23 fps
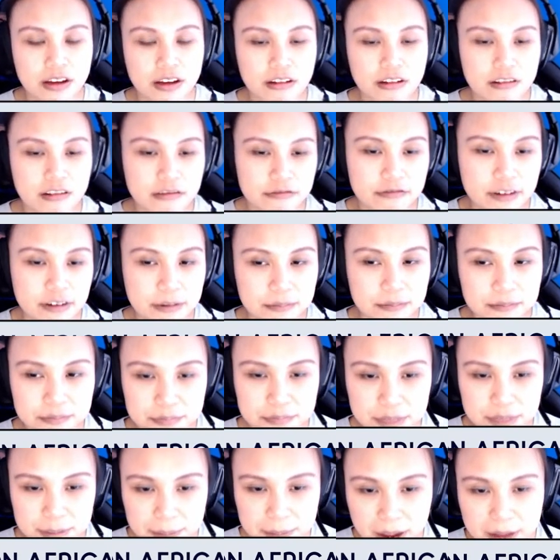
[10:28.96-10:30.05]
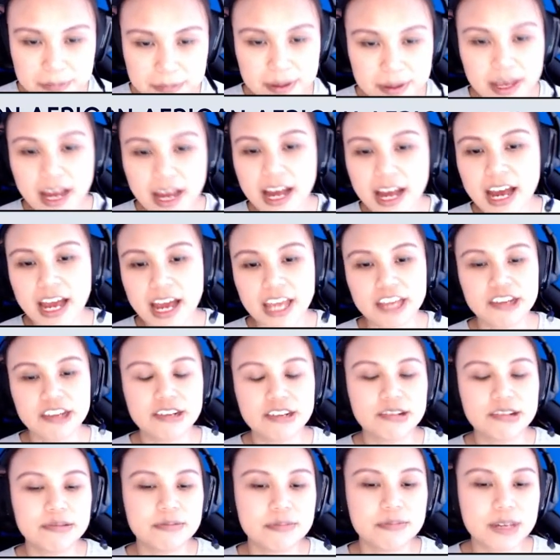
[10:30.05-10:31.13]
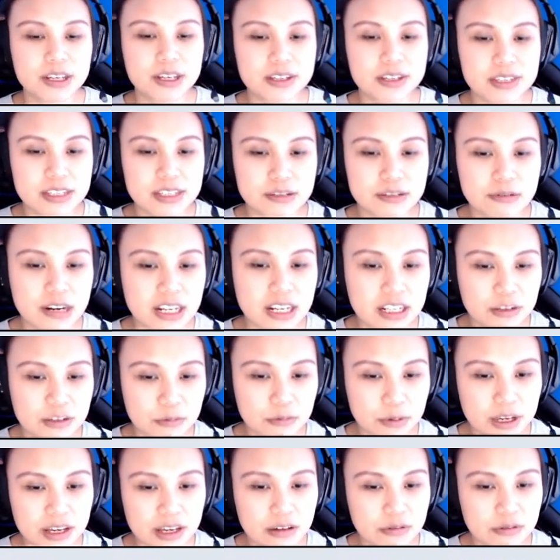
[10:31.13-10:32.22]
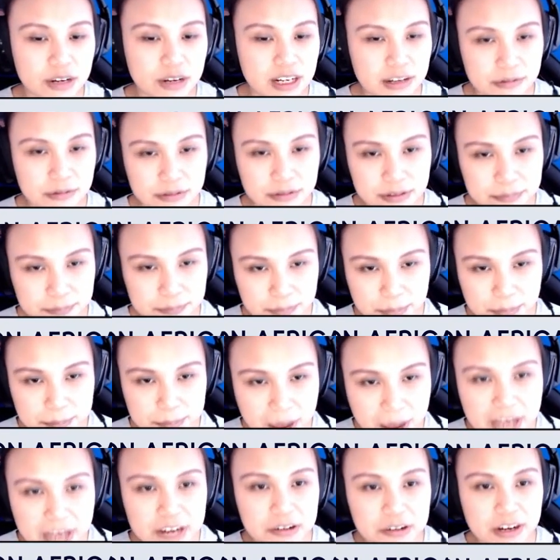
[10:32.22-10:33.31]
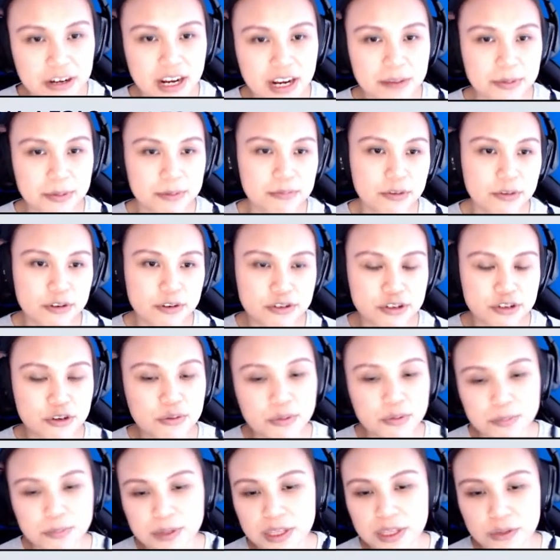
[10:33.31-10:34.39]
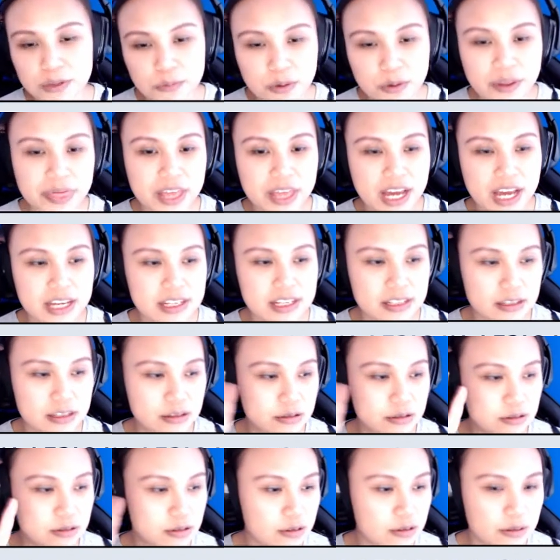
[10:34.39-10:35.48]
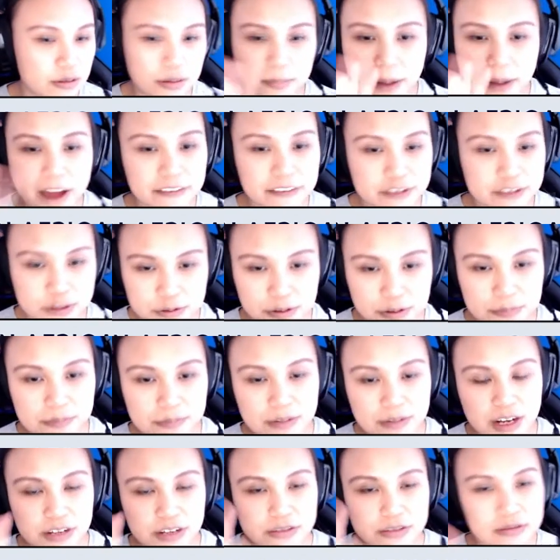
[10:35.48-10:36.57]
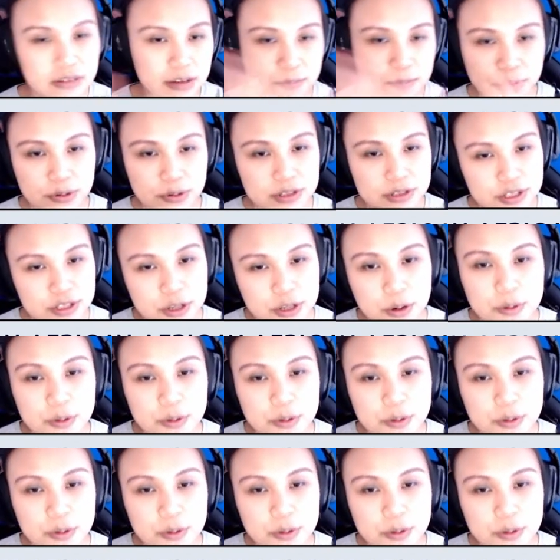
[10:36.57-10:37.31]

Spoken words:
from the PyPI, because it's running the wheel, running the binary, but module would be the one that is, a Python script that you import. So